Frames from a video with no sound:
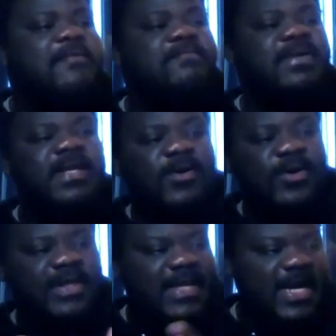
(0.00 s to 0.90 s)
But then
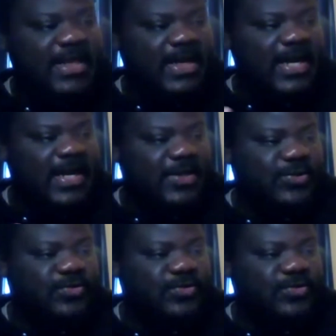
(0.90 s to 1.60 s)
on the other hand,